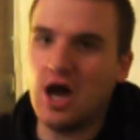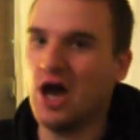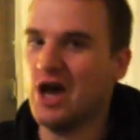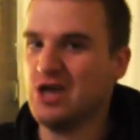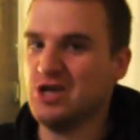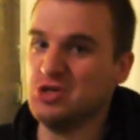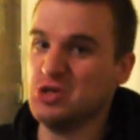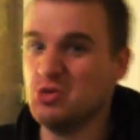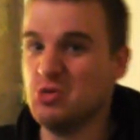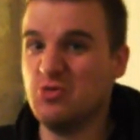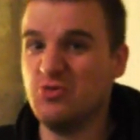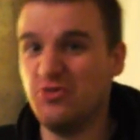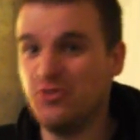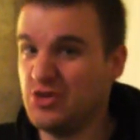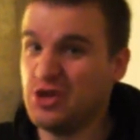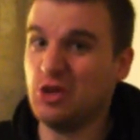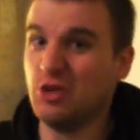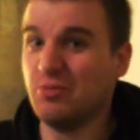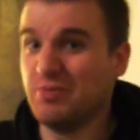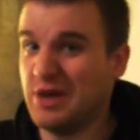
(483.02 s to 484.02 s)
I do
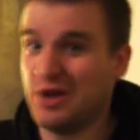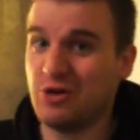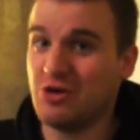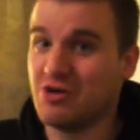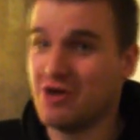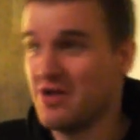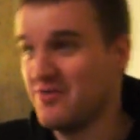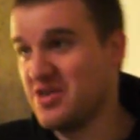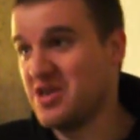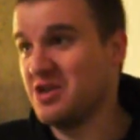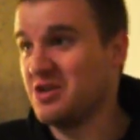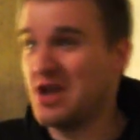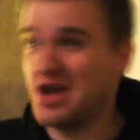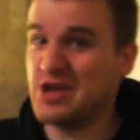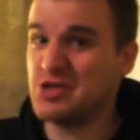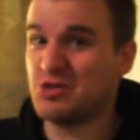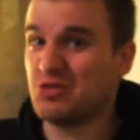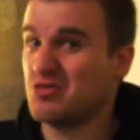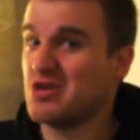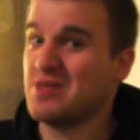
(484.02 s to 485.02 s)
feel better. I've eaten
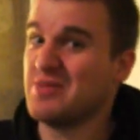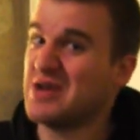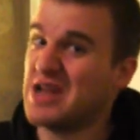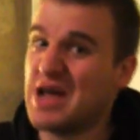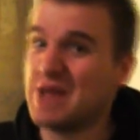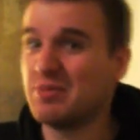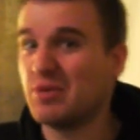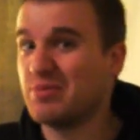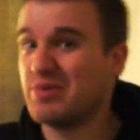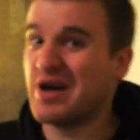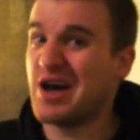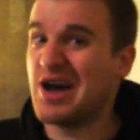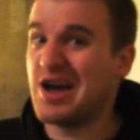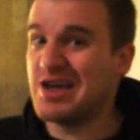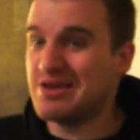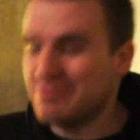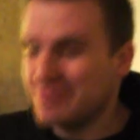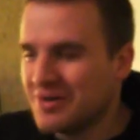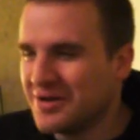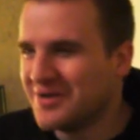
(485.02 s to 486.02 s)
ice cream and apple
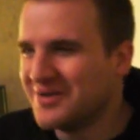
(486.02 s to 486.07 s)
pie.